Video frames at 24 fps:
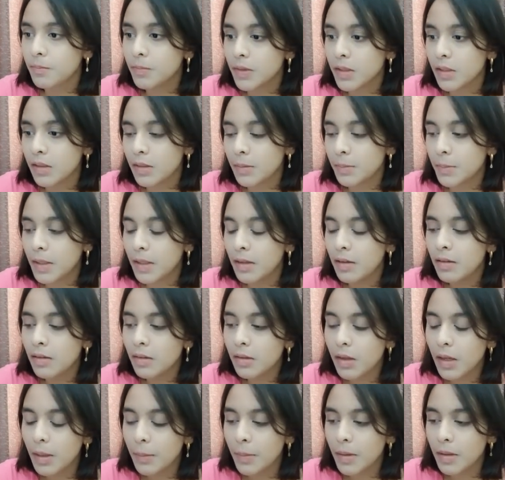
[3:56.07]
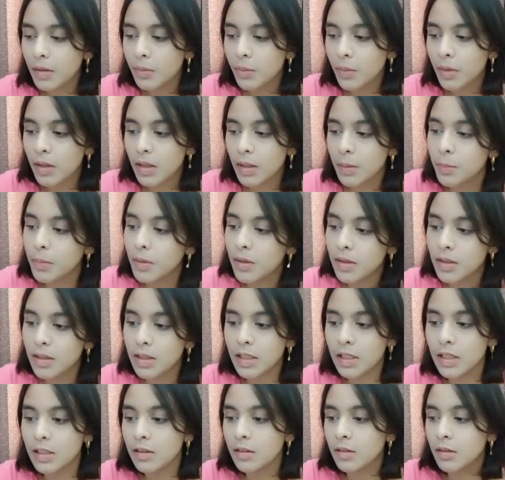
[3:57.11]
This is my Instagram as well. I put in the
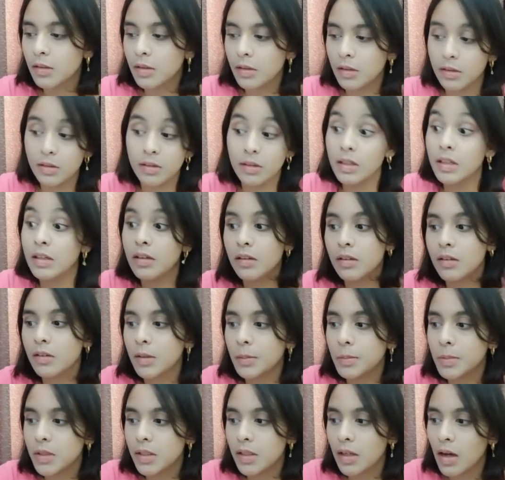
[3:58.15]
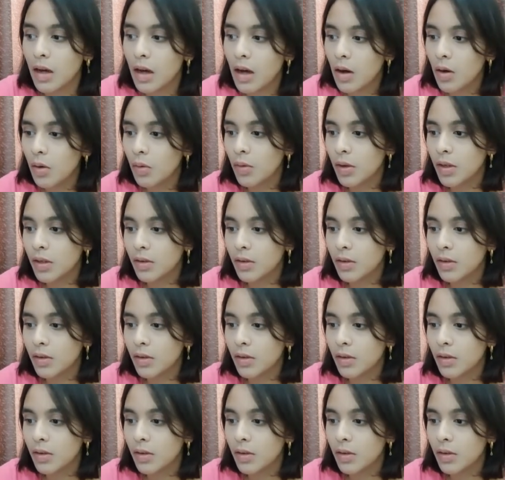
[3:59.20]
link in description how I